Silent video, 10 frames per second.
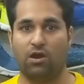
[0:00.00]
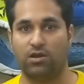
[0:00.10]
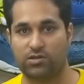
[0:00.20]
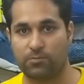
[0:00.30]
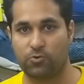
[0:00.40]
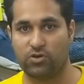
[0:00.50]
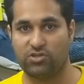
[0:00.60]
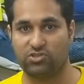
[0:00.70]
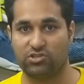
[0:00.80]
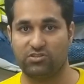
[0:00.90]

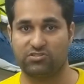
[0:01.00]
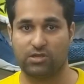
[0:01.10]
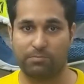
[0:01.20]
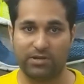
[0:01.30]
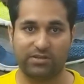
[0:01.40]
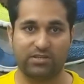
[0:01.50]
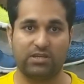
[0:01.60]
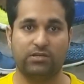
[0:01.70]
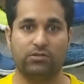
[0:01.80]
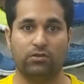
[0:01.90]
underpronation,
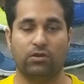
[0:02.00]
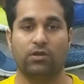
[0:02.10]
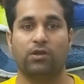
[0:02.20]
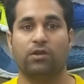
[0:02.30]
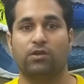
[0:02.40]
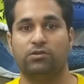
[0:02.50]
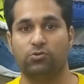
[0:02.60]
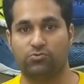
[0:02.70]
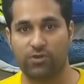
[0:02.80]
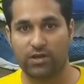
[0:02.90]
stability,
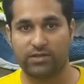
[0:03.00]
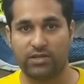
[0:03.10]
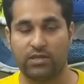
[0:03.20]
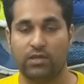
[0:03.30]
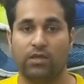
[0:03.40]
neutrality.